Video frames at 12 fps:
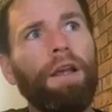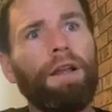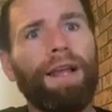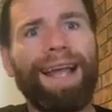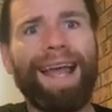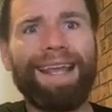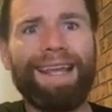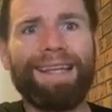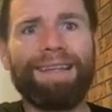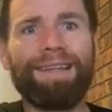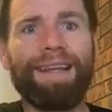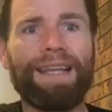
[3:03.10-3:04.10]
like
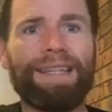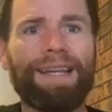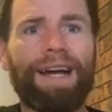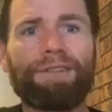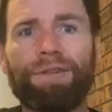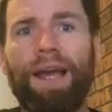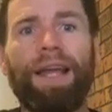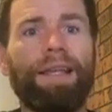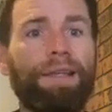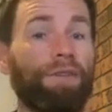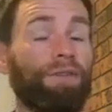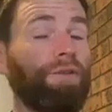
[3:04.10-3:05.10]
hanging knee tucks or
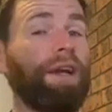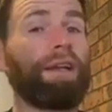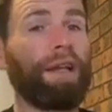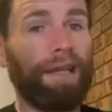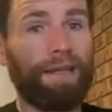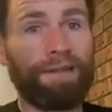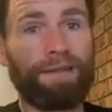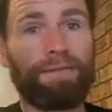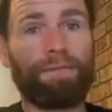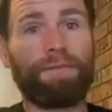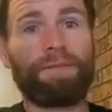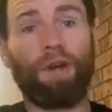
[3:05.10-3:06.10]
hanging straight leg
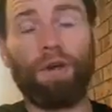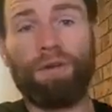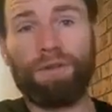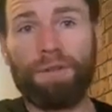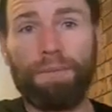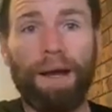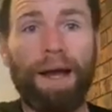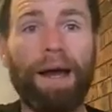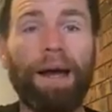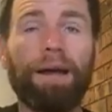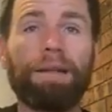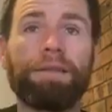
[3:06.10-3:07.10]
toes to
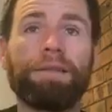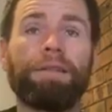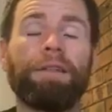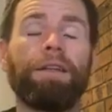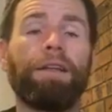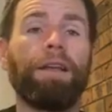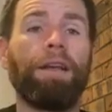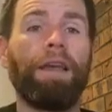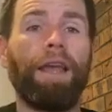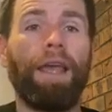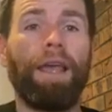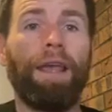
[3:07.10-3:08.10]
bar.
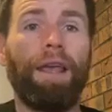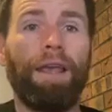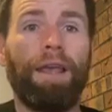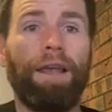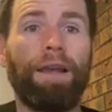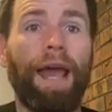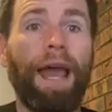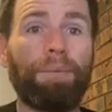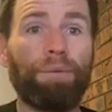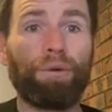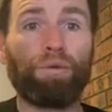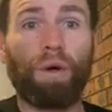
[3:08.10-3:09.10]
And ab
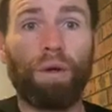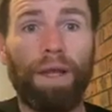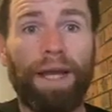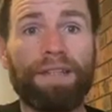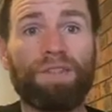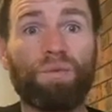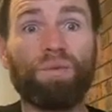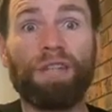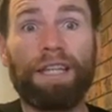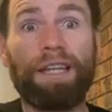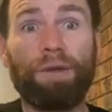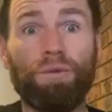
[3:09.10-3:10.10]
wheel rollouts are
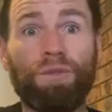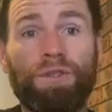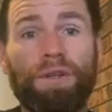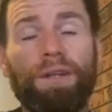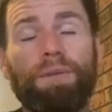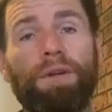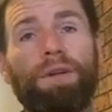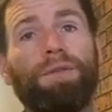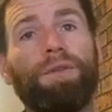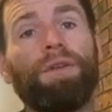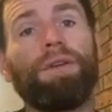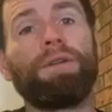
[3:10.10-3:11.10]
really good strength work
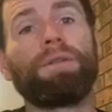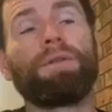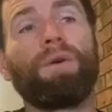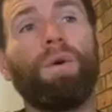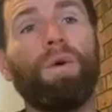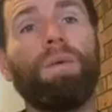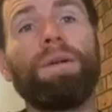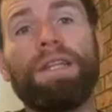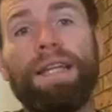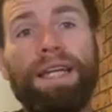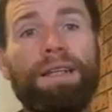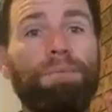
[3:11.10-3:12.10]
for the core, but you
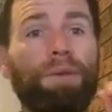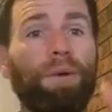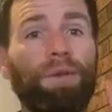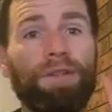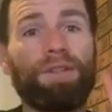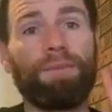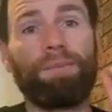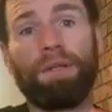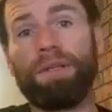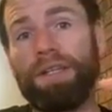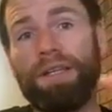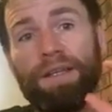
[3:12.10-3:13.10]
need to build the
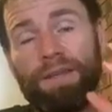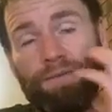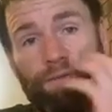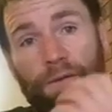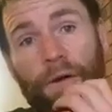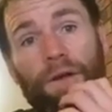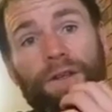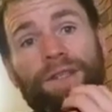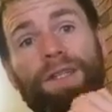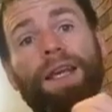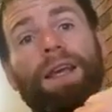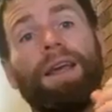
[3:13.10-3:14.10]
stability
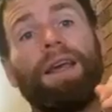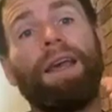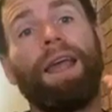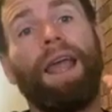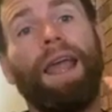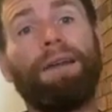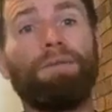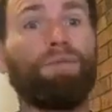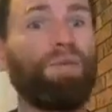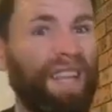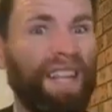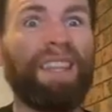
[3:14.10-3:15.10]
first
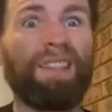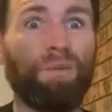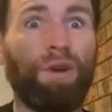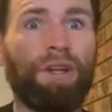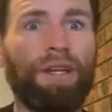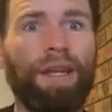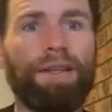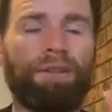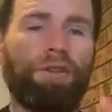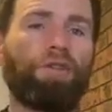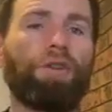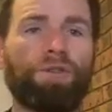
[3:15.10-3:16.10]
and get things working again.
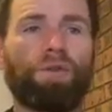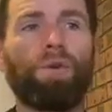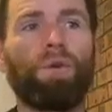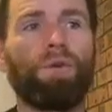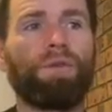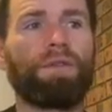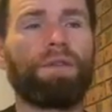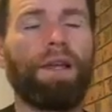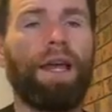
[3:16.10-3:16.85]
So cross crawls,